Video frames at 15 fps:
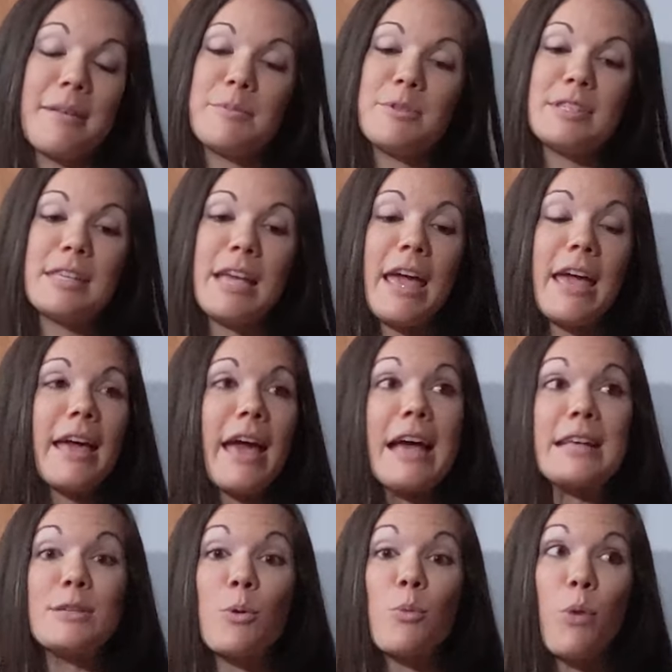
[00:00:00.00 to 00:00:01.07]
I'm just saying,
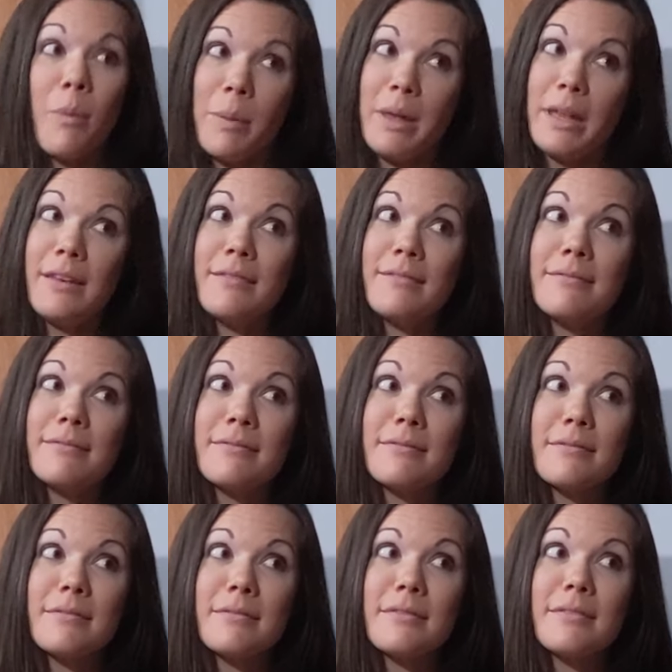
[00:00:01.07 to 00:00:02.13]
as a woman,
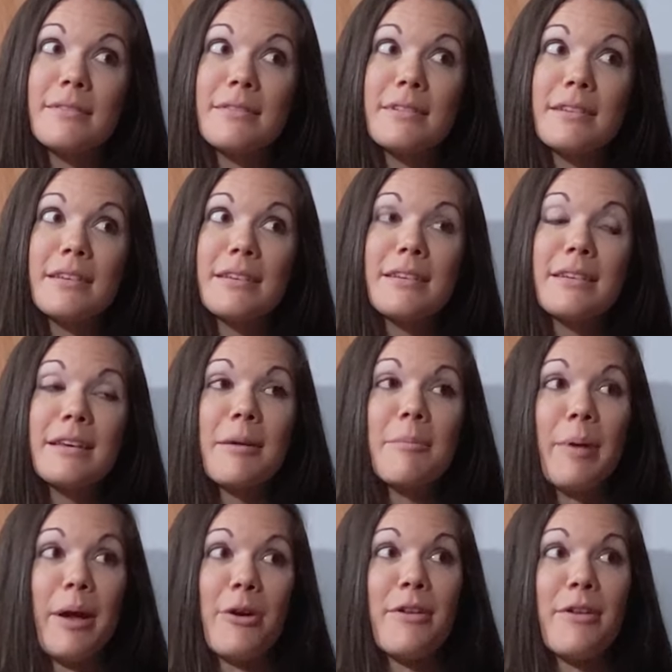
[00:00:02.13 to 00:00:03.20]

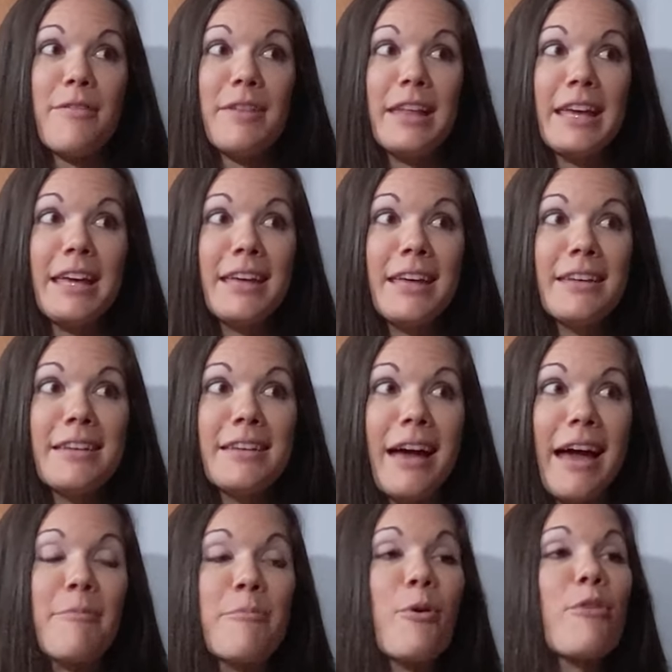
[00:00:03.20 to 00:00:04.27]
comparatively,
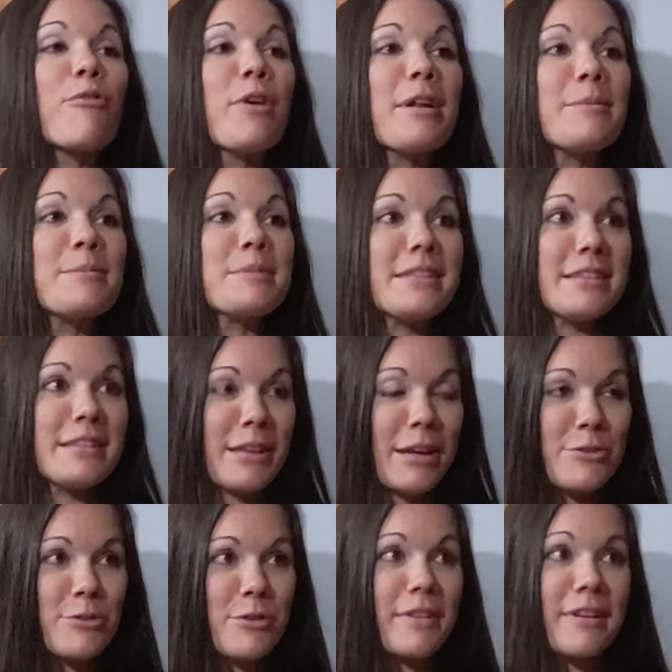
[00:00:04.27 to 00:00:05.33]
I have more freedoms in this
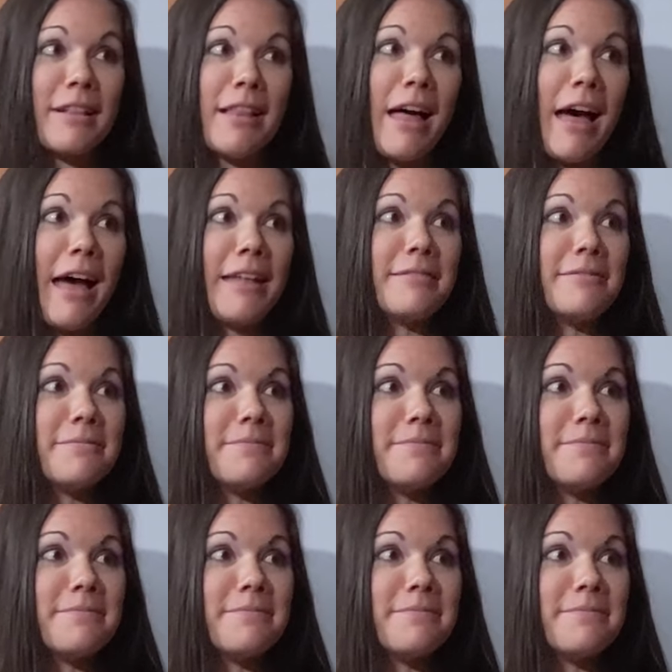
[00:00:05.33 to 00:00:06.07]
country than a lot.